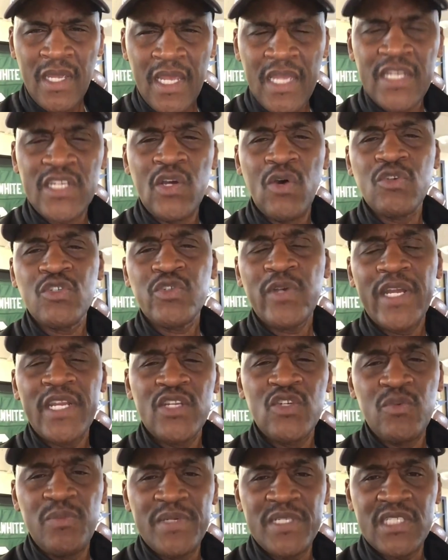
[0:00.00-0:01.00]
and don't try to
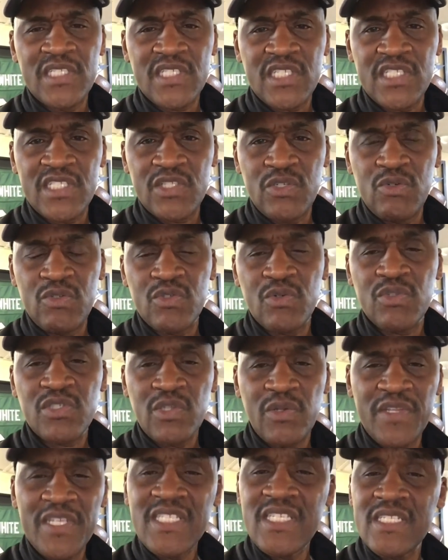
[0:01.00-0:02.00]
do business as usual.
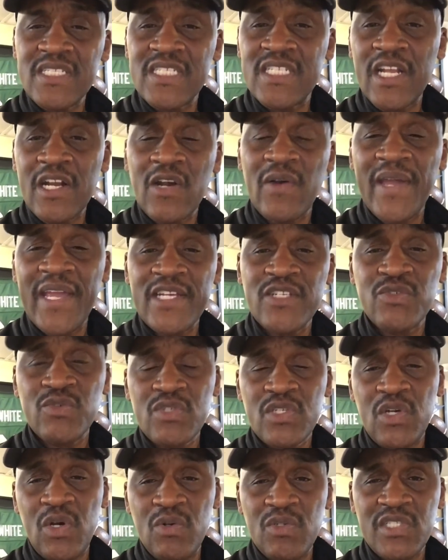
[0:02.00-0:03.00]
So this is Darrell Andrews,
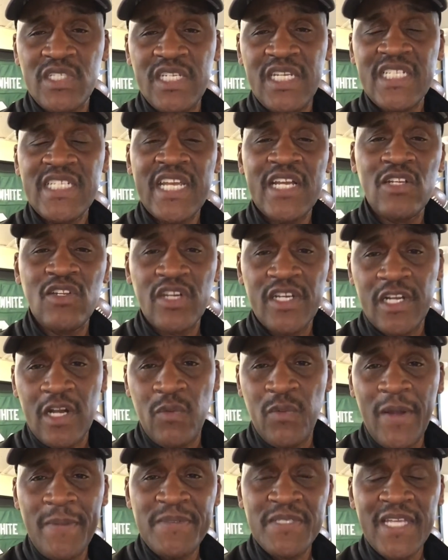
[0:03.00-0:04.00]
Coach D. Take a look at our
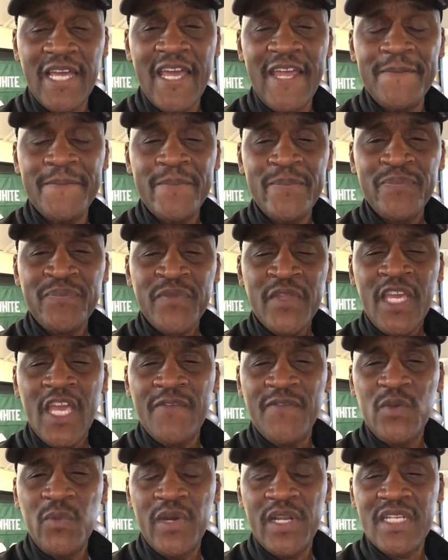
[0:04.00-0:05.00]
website.
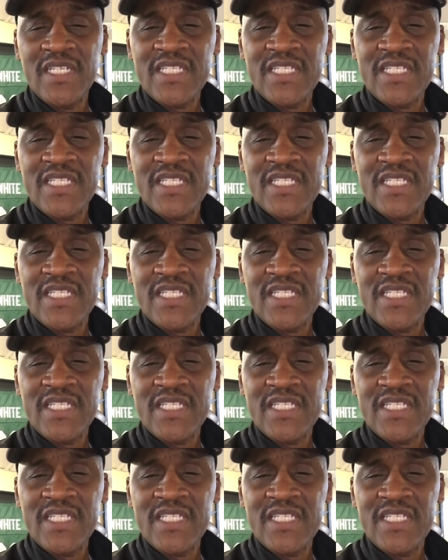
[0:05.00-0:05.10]
If you want to